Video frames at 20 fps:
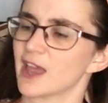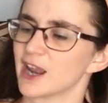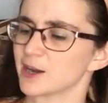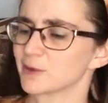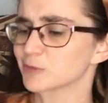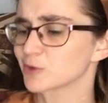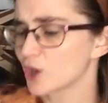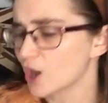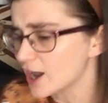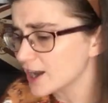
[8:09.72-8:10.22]
And
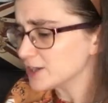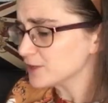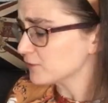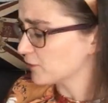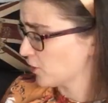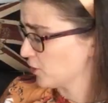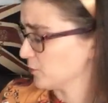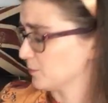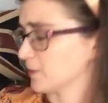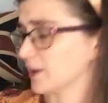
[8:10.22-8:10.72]
I'm kind of
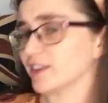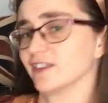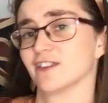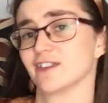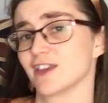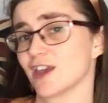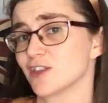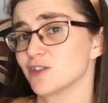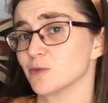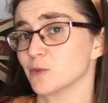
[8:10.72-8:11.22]
hoping that
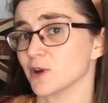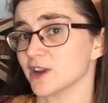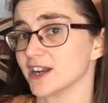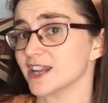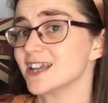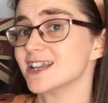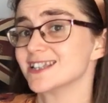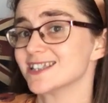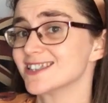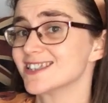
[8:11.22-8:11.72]
the other
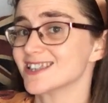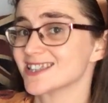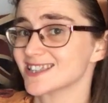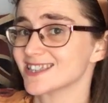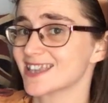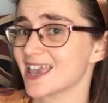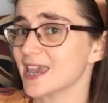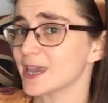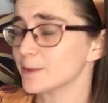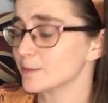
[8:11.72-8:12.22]
one is the
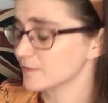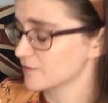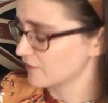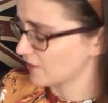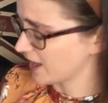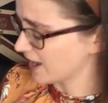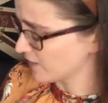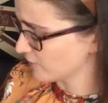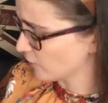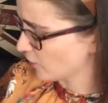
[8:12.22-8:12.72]
same
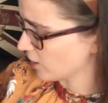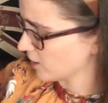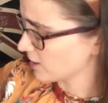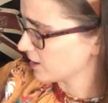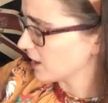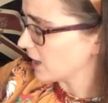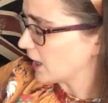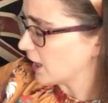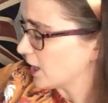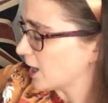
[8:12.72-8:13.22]
flavour,
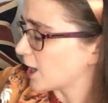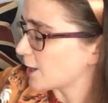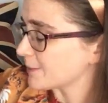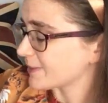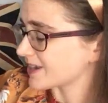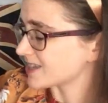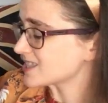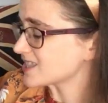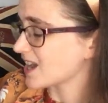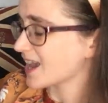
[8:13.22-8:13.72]

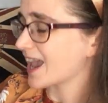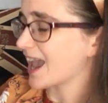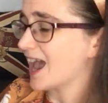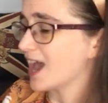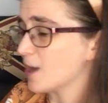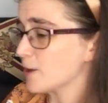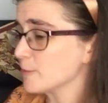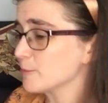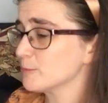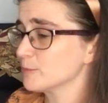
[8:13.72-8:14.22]
because
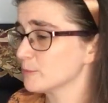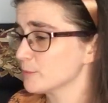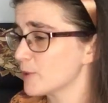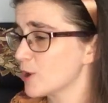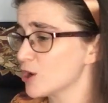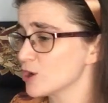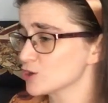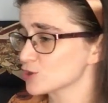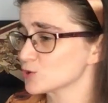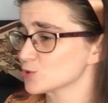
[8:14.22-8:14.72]
I am
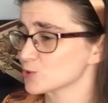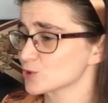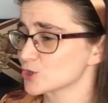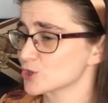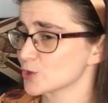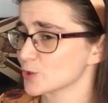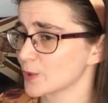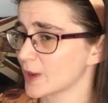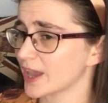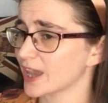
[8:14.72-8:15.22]
partial
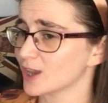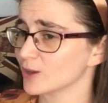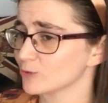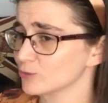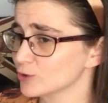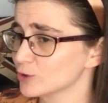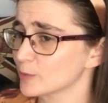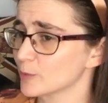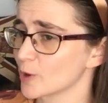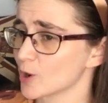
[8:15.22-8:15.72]
to a
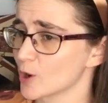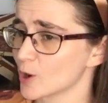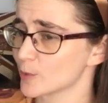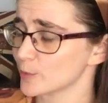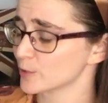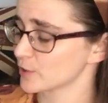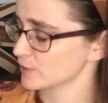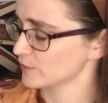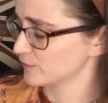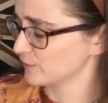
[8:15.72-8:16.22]
rhubarb
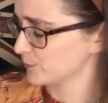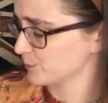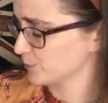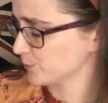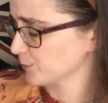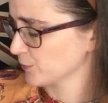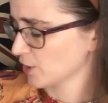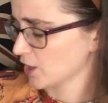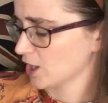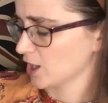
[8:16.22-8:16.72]

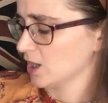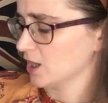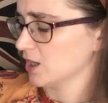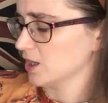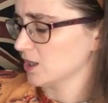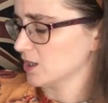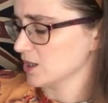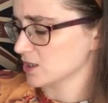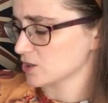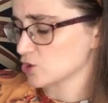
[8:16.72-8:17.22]

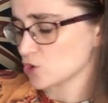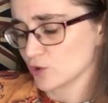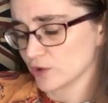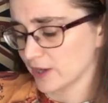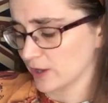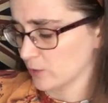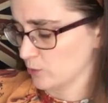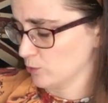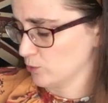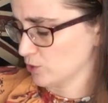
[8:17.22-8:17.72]

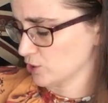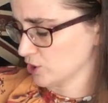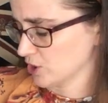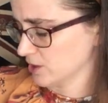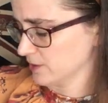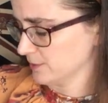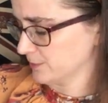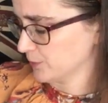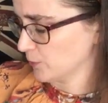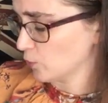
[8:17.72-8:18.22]
tonic water.